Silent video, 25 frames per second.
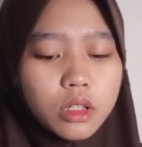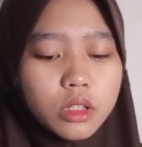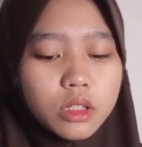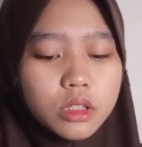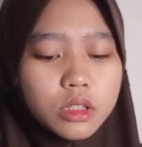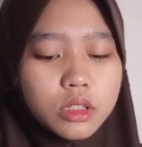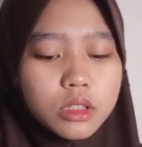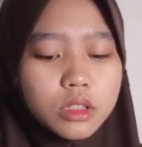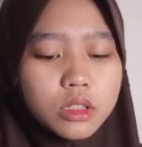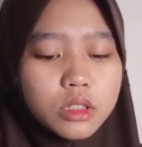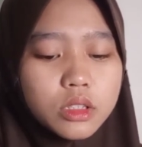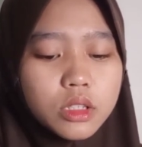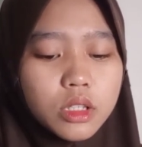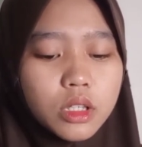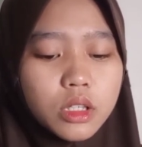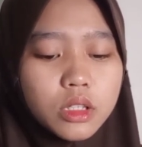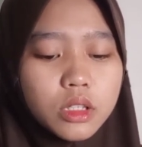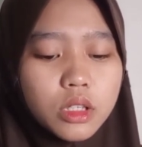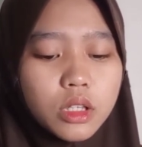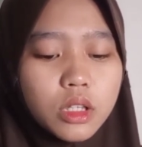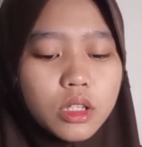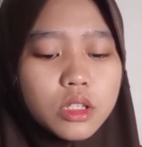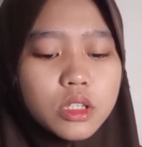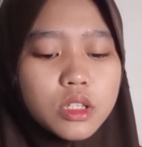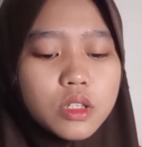
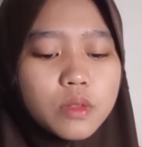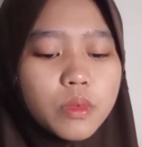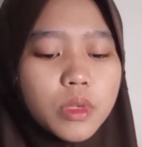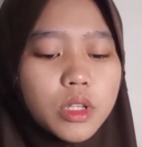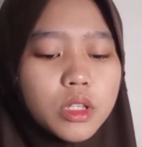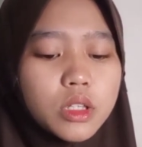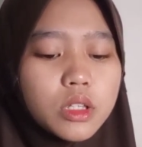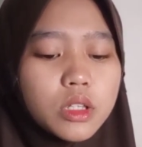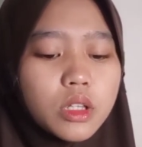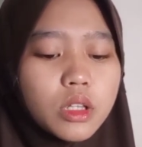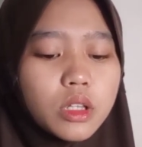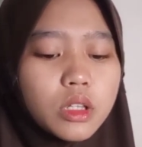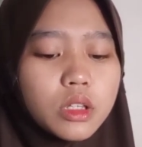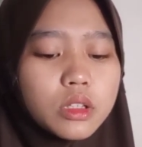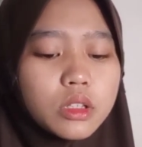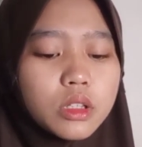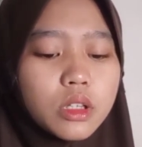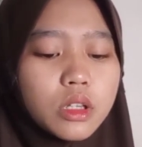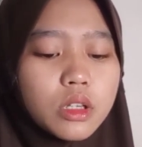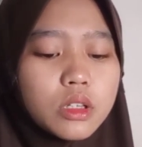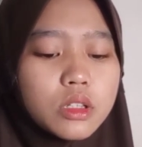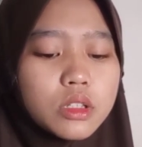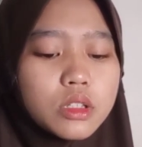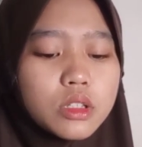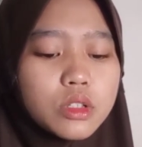Daniel Smith
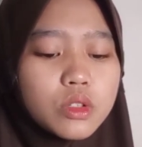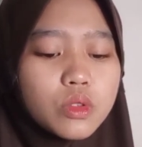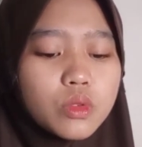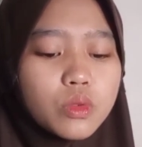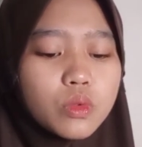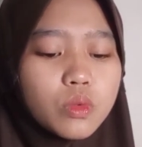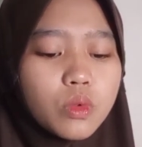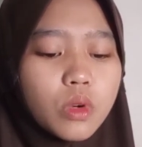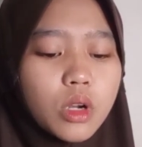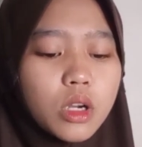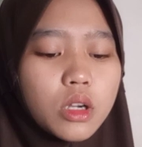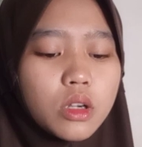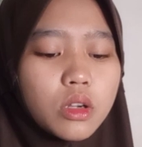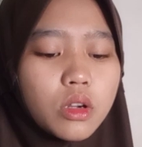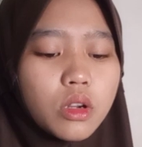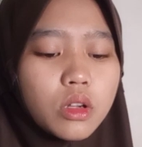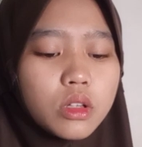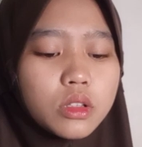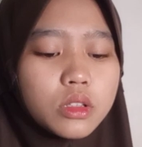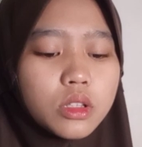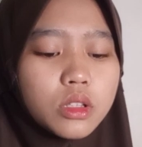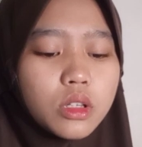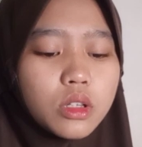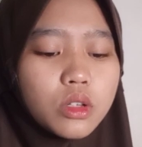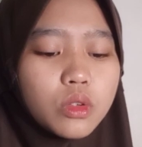declares to work on
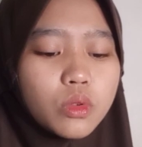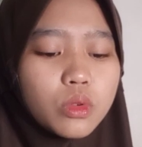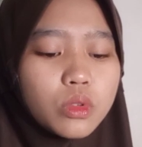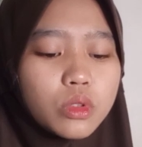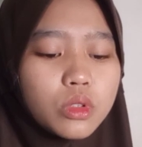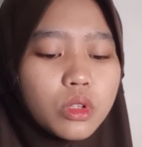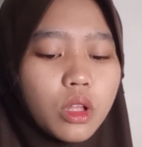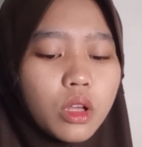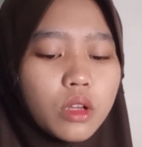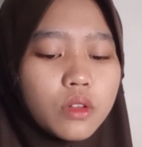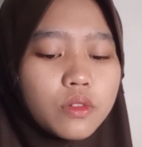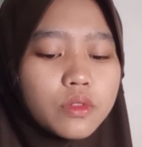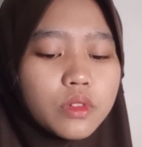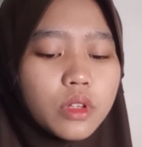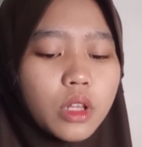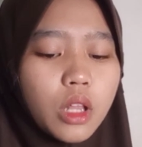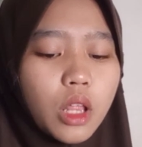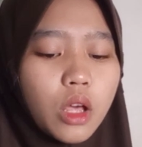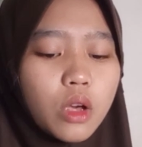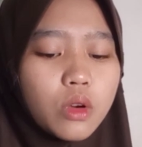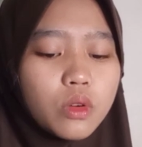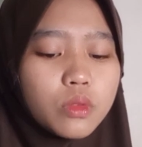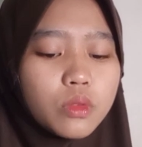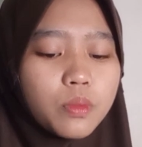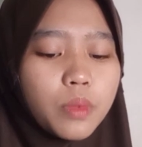the rule of
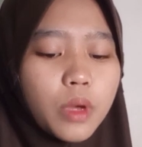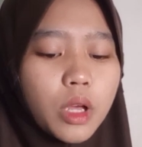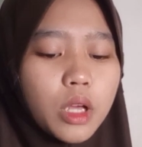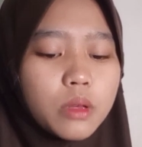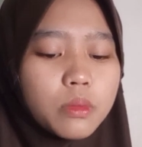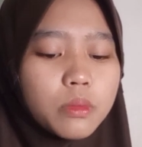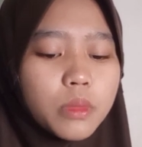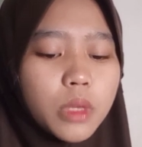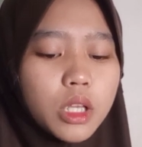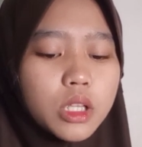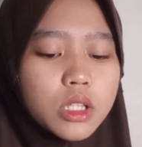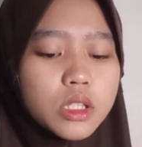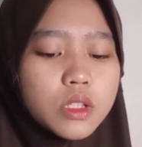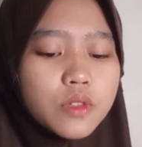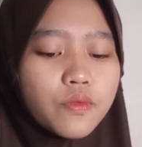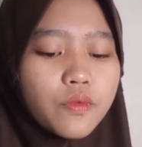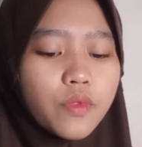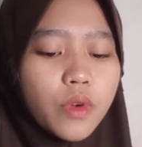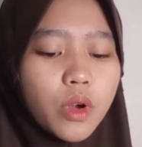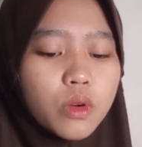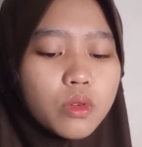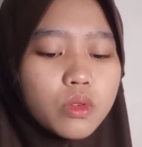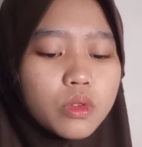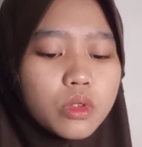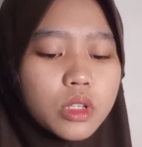law by Max
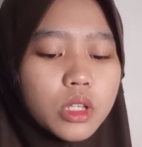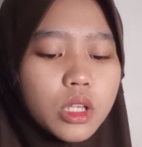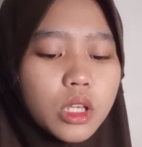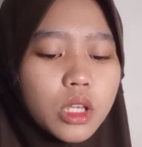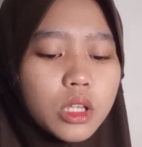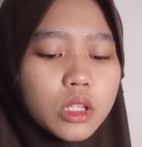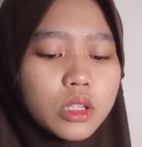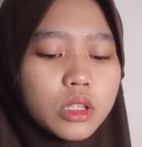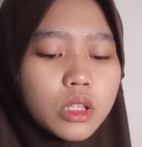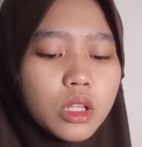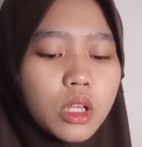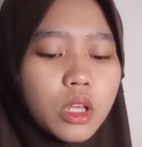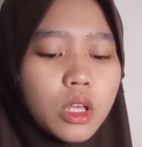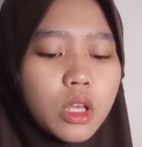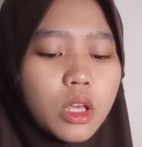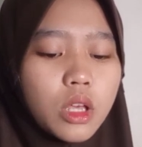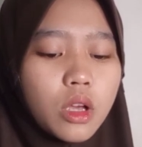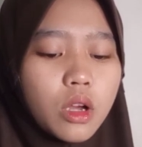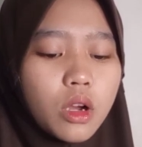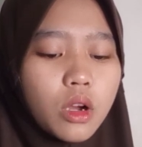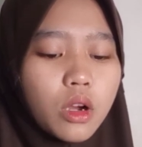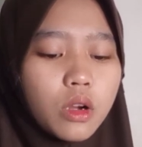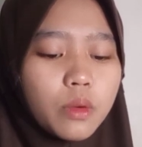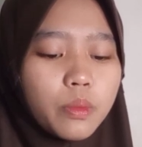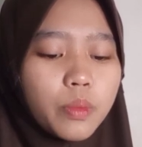Fouquet
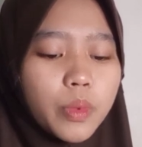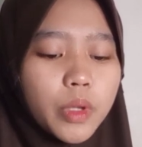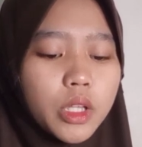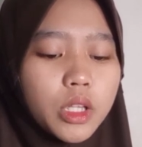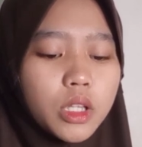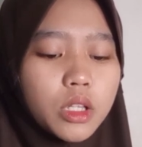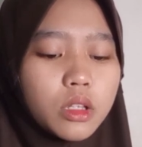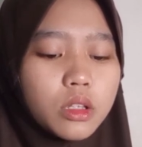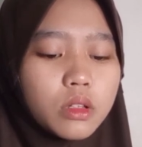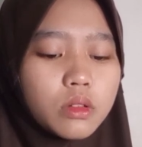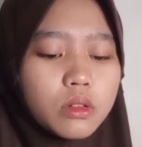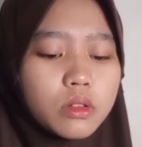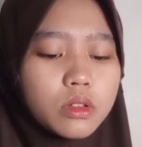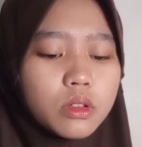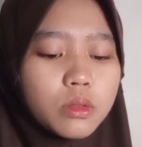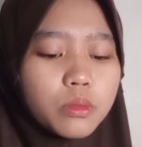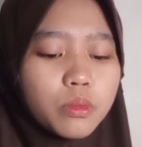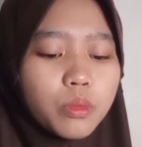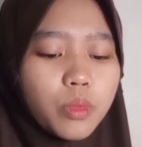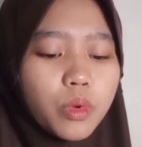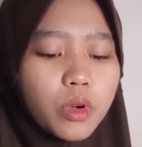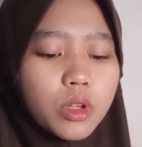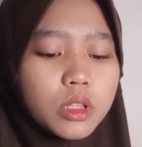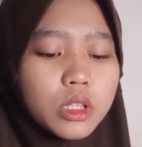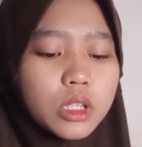Opinion
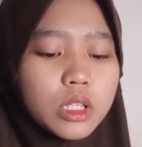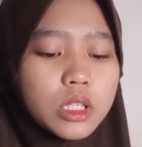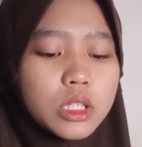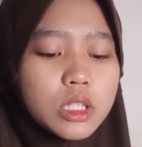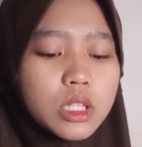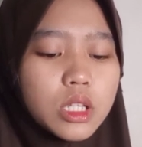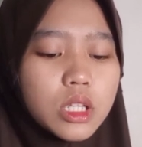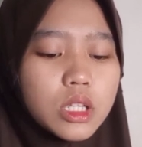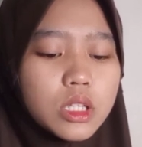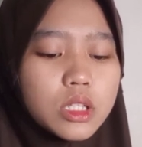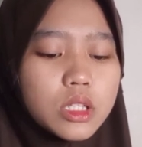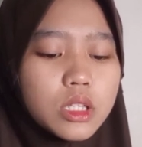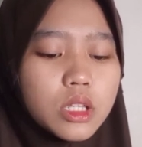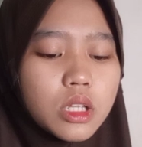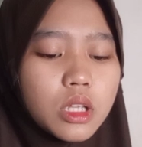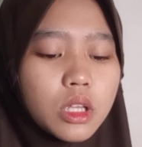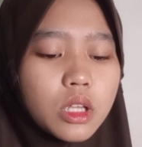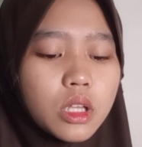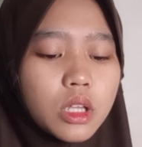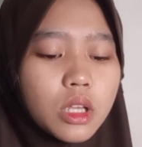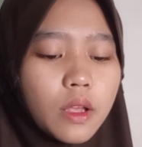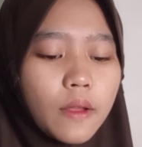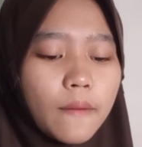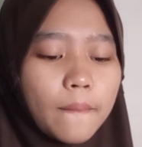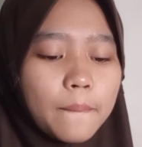Policies,
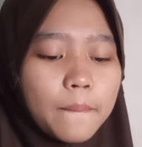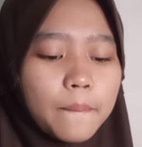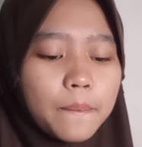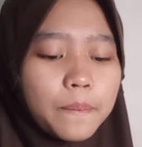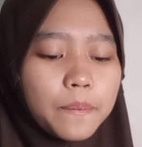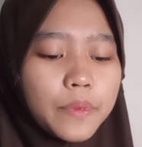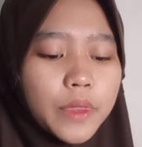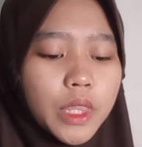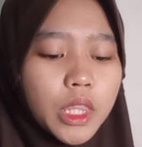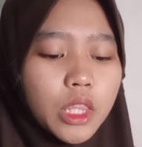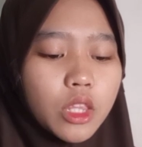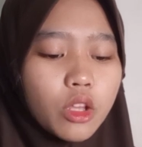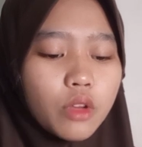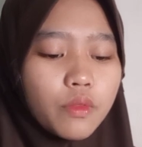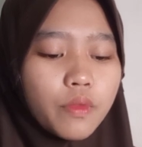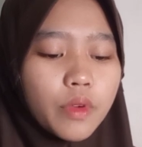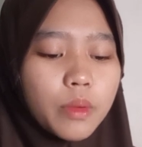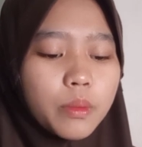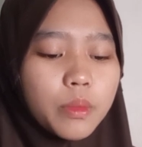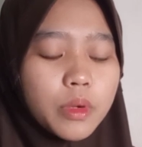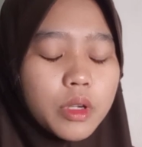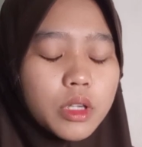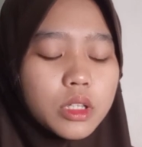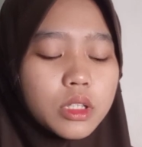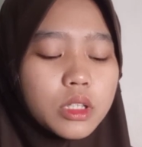
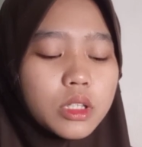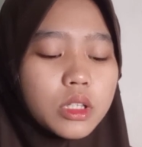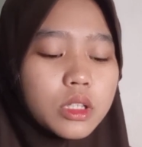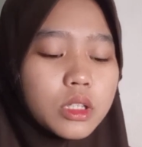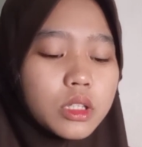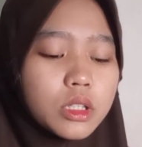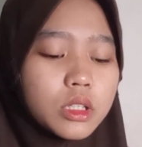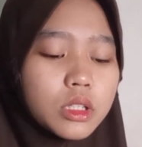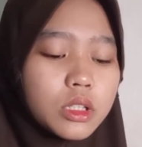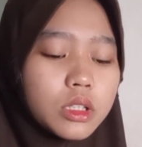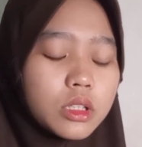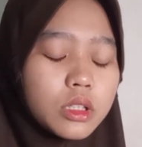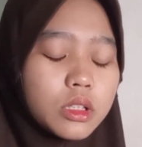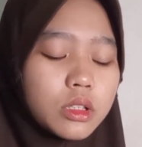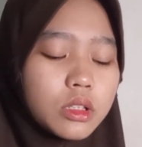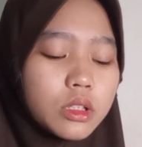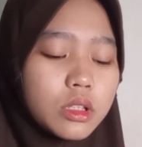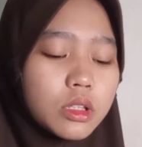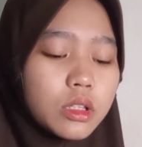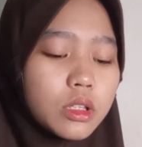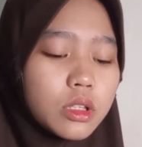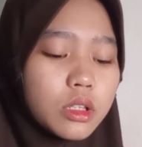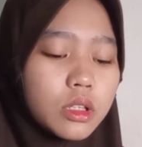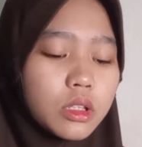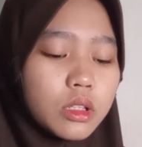November
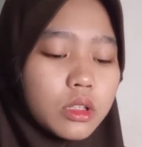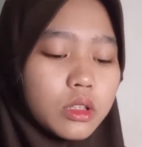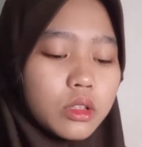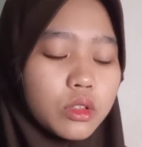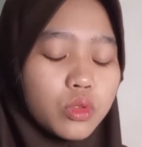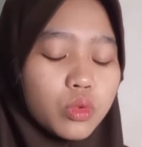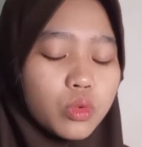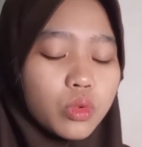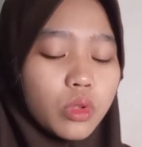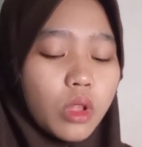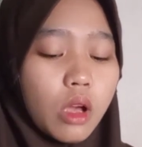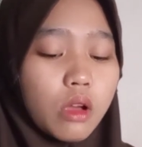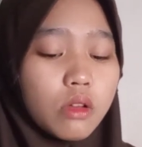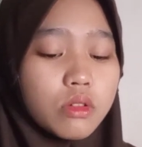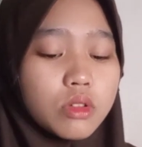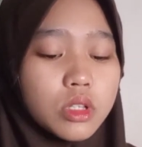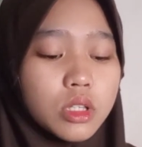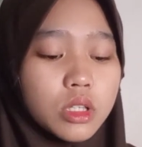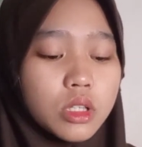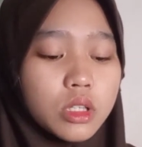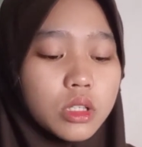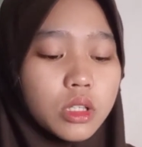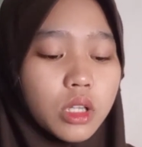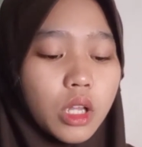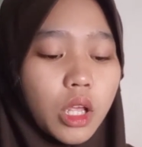30,
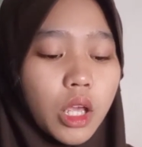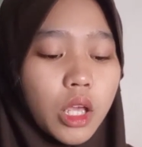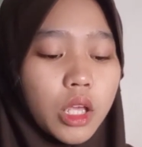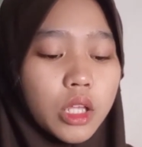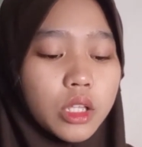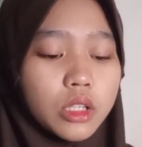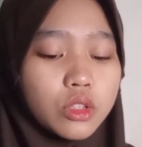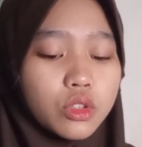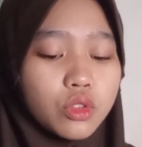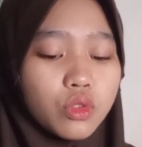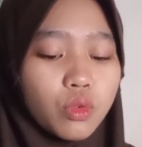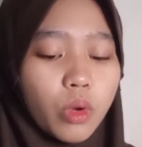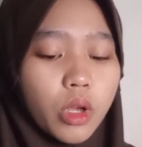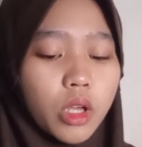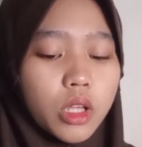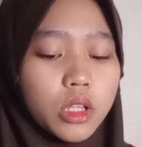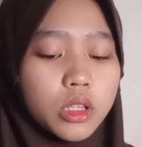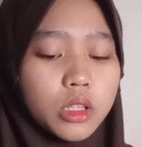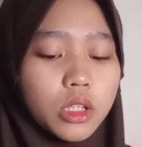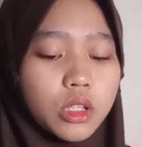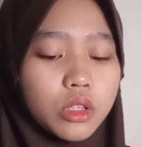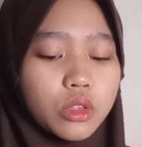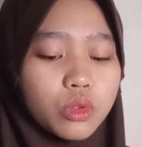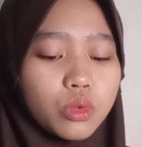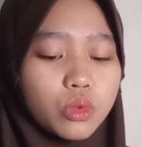
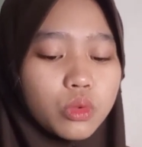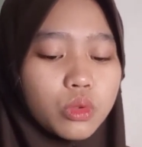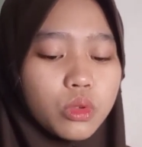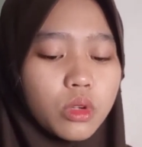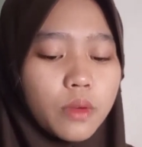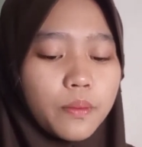2022.